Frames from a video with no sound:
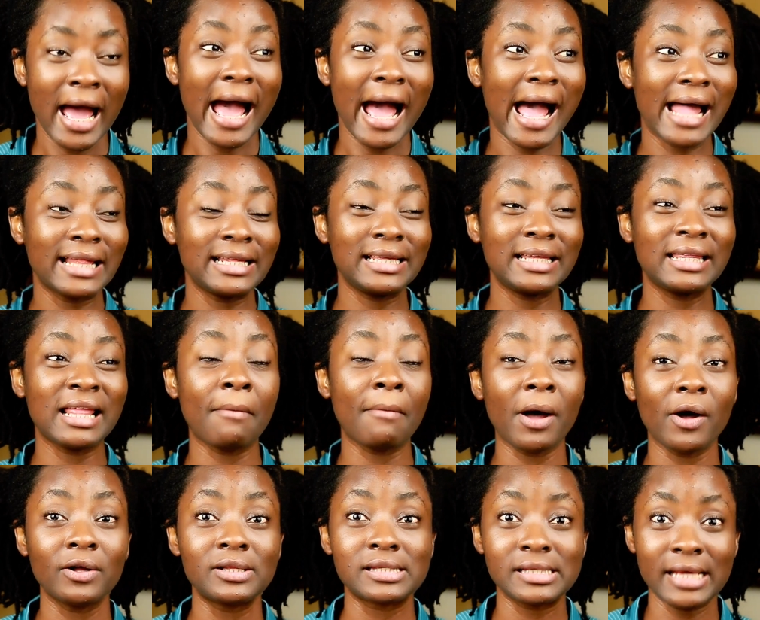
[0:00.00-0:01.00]
and in
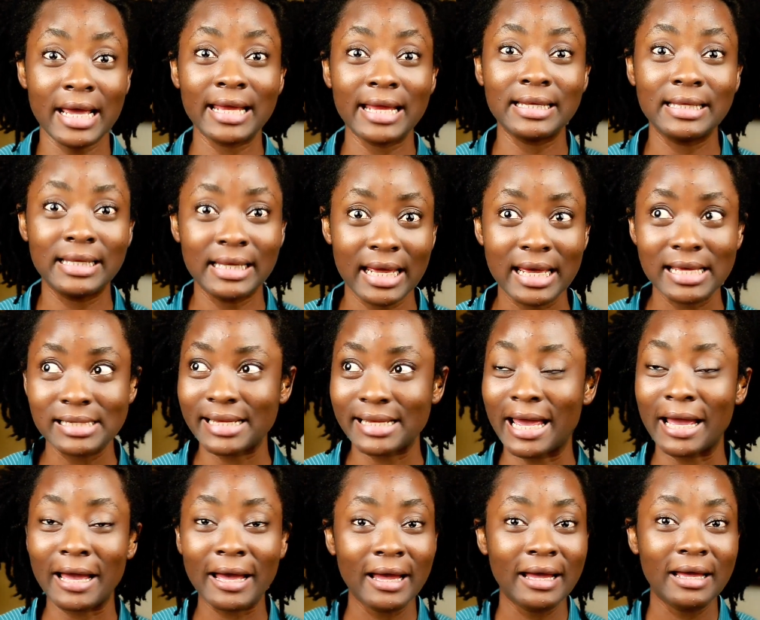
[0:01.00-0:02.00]
about 10 days,
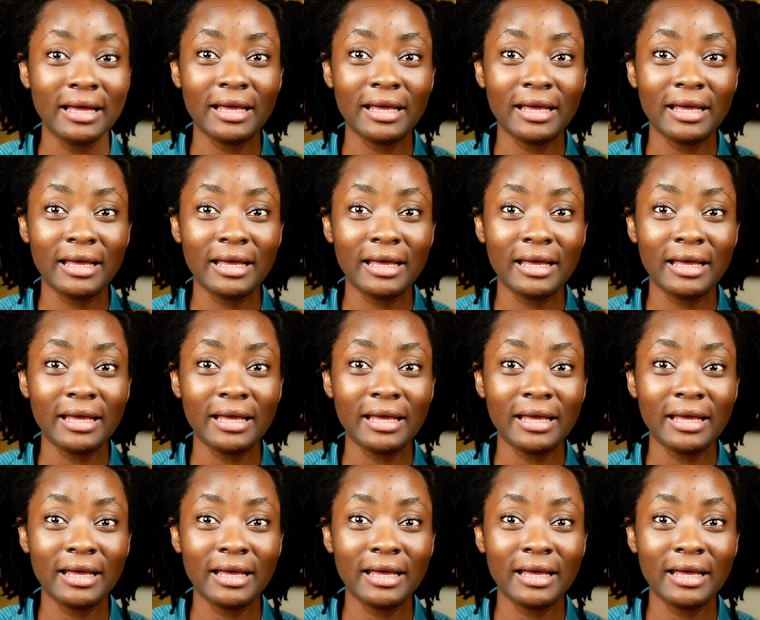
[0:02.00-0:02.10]
like,